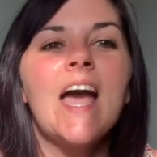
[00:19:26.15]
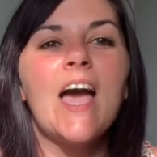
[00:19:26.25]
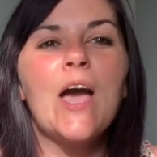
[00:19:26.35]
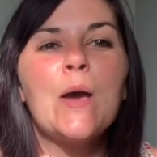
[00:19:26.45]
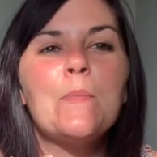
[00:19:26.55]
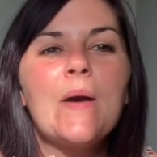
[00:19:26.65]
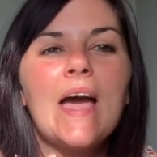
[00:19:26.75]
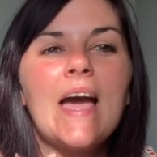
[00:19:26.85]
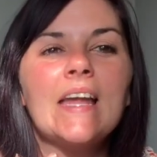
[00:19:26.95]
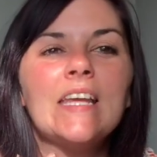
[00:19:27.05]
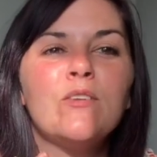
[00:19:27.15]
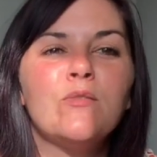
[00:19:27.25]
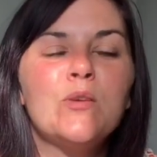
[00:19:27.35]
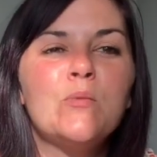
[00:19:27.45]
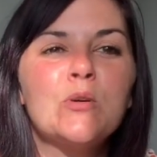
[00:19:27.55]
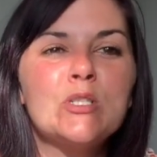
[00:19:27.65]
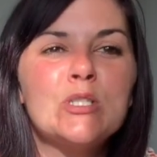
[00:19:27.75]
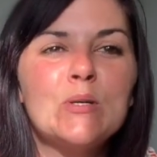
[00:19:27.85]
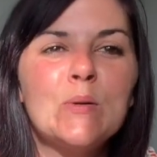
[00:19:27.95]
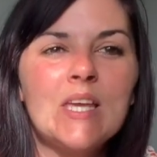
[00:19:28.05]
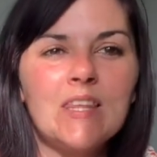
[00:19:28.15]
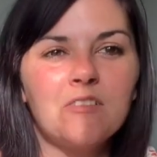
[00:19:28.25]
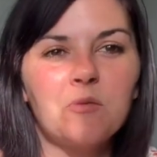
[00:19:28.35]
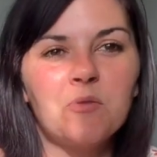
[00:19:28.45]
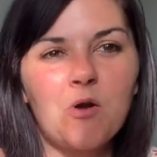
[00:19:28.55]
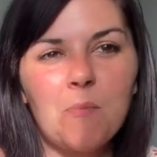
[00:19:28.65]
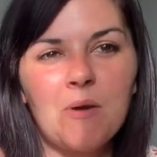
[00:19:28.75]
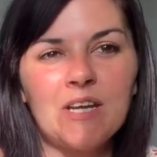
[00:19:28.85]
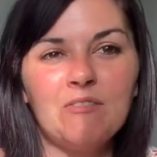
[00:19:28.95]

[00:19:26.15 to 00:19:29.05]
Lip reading: And if you want to hit that subscribe button,